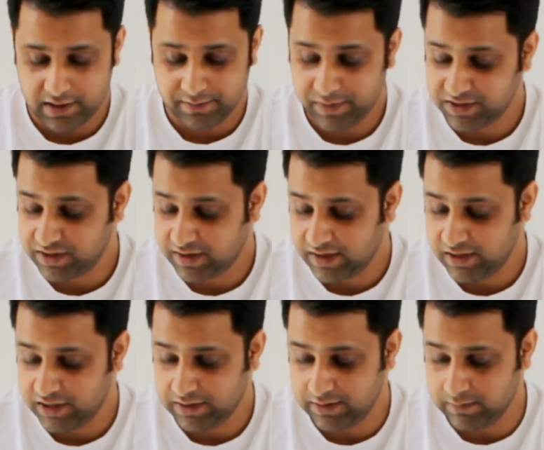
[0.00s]

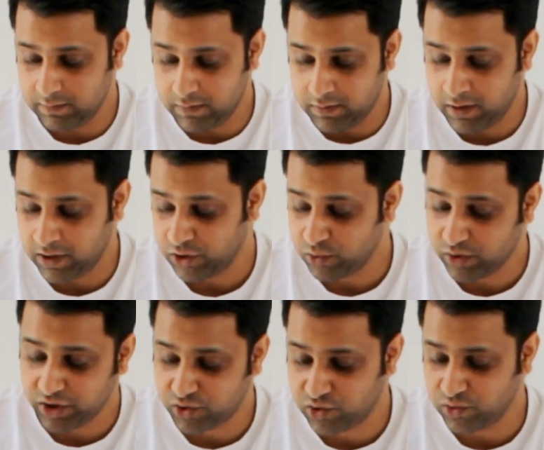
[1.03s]
Basically you
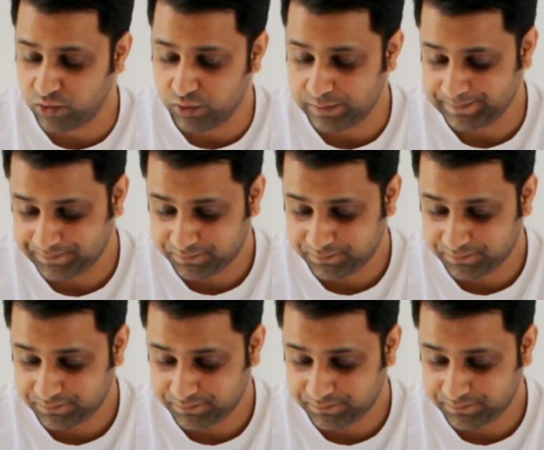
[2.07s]
need to,